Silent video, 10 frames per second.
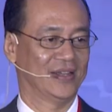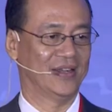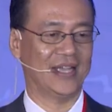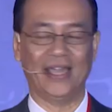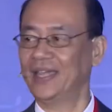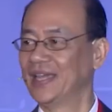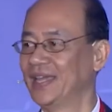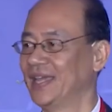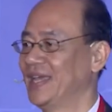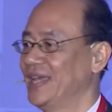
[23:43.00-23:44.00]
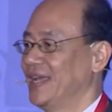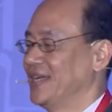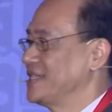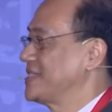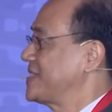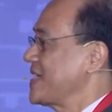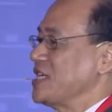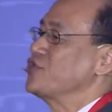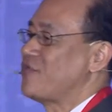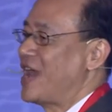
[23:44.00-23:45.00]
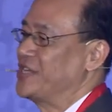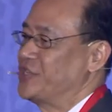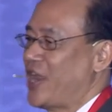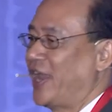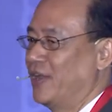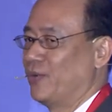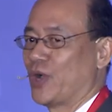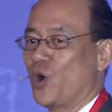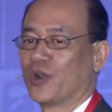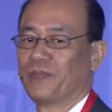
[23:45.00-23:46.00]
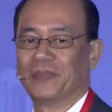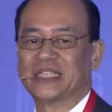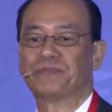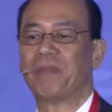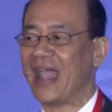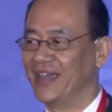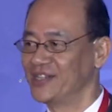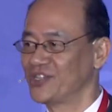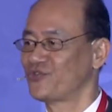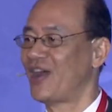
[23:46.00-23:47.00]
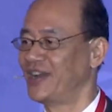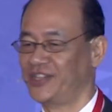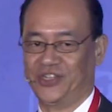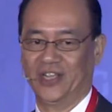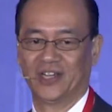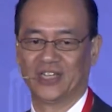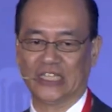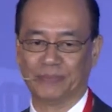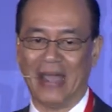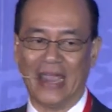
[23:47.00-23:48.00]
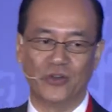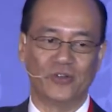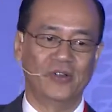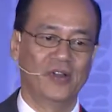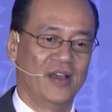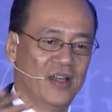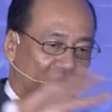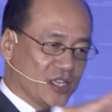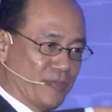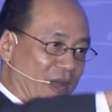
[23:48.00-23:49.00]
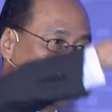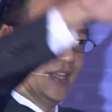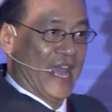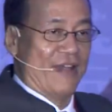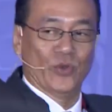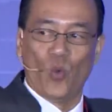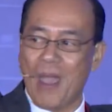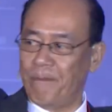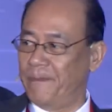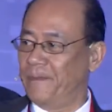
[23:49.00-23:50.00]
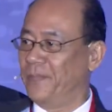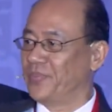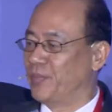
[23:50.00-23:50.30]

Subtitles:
okay? Second strategy, we call it spider strategy. The spider, they have the web, they